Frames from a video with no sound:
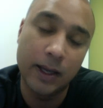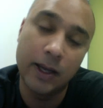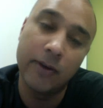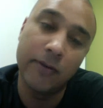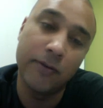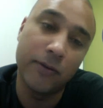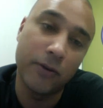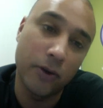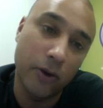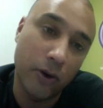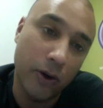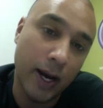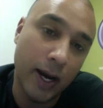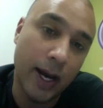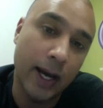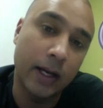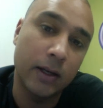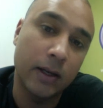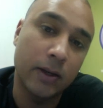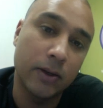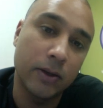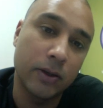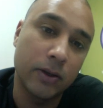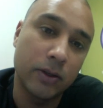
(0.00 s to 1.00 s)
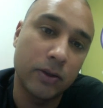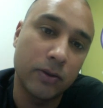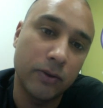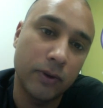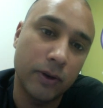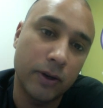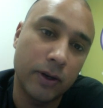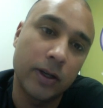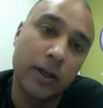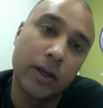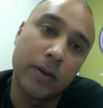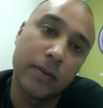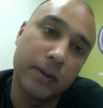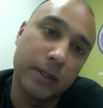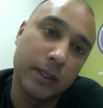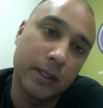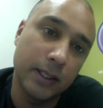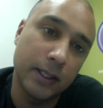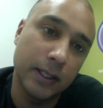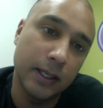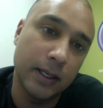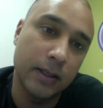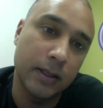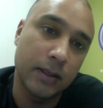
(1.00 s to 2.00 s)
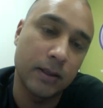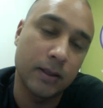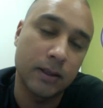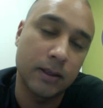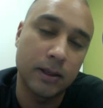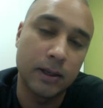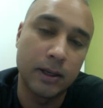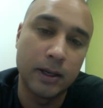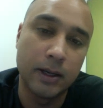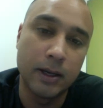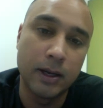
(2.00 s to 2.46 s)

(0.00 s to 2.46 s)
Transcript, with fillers: If you're at Lotusphere, come and see us.